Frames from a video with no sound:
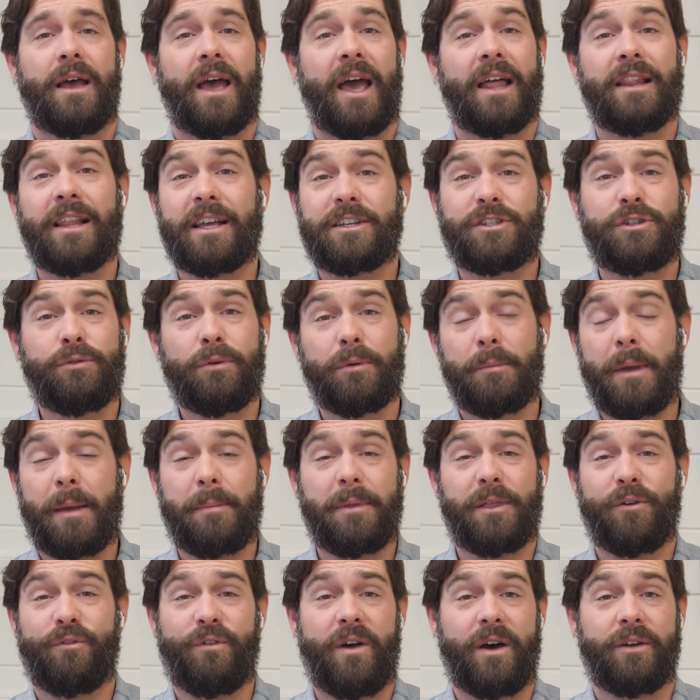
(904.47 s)
unless you were
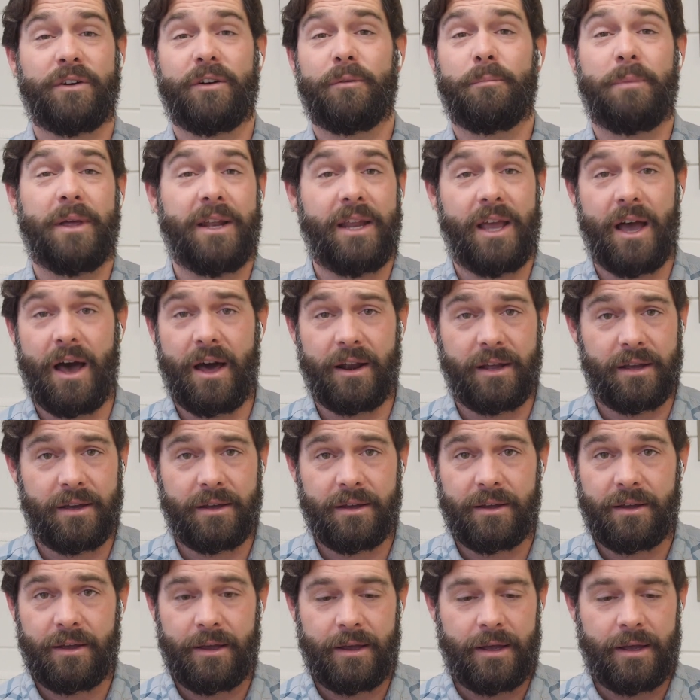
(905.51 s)
maybe the founder of Benihana.